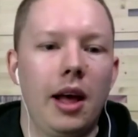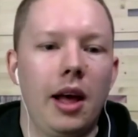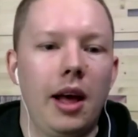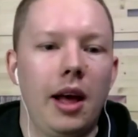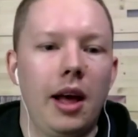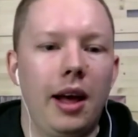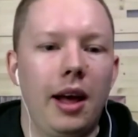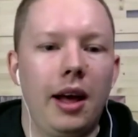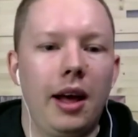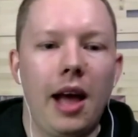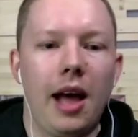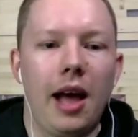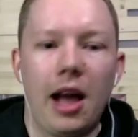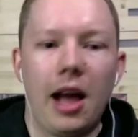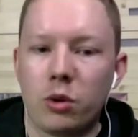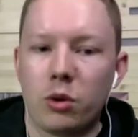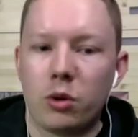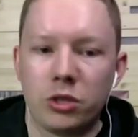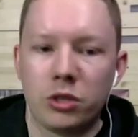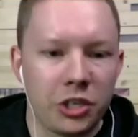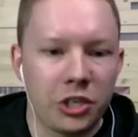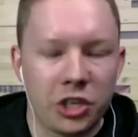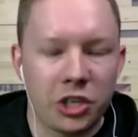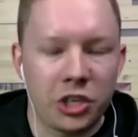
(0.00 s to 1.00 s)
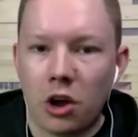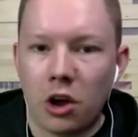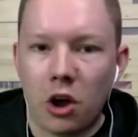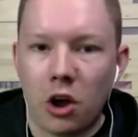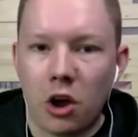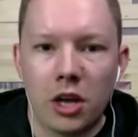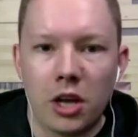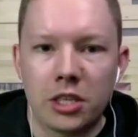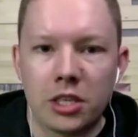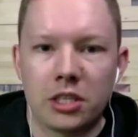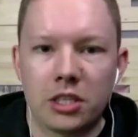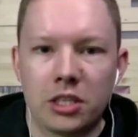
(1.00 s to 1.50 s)
uh, acquisition
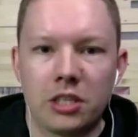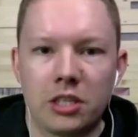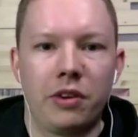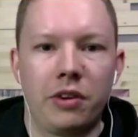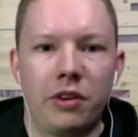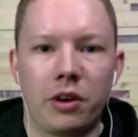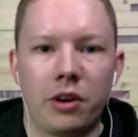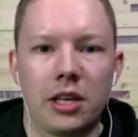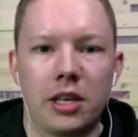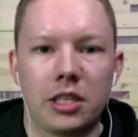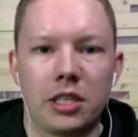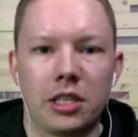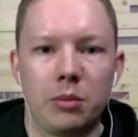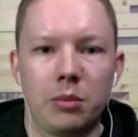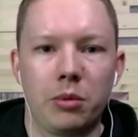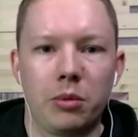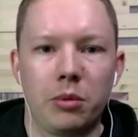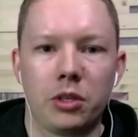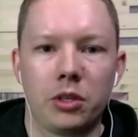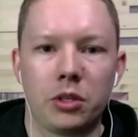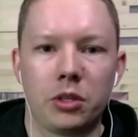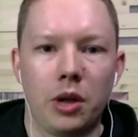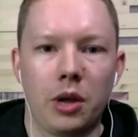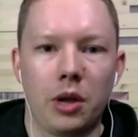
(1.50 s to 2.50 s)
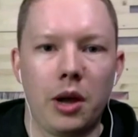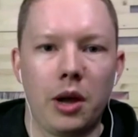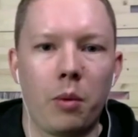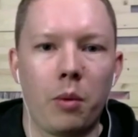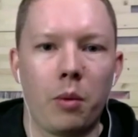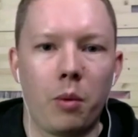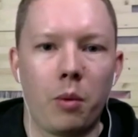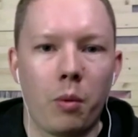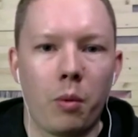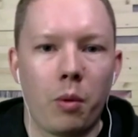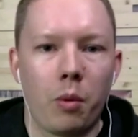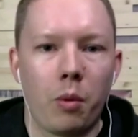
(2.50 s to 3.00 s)
costs of your customers uh,
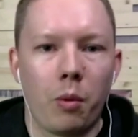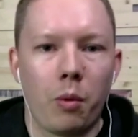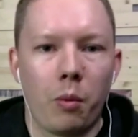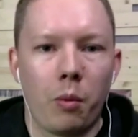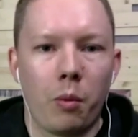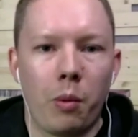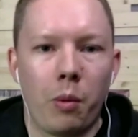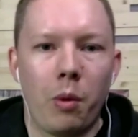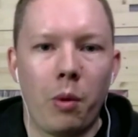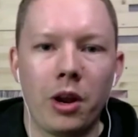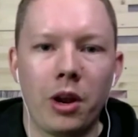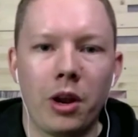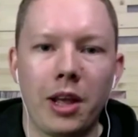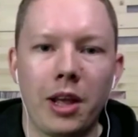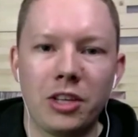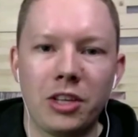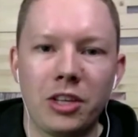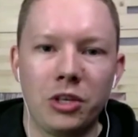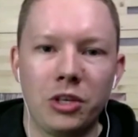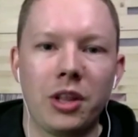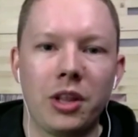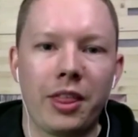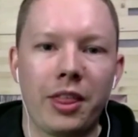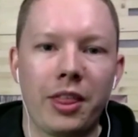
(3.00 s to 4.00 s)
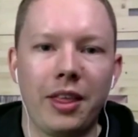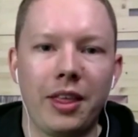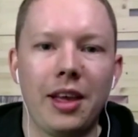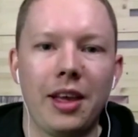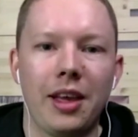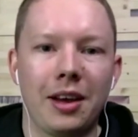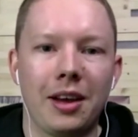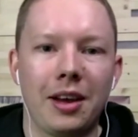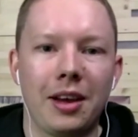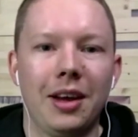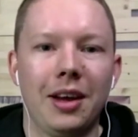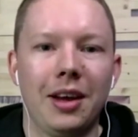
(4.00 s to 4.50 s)
we want to get you to
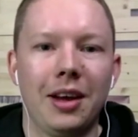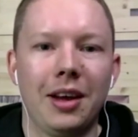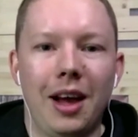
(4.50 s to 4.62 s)
think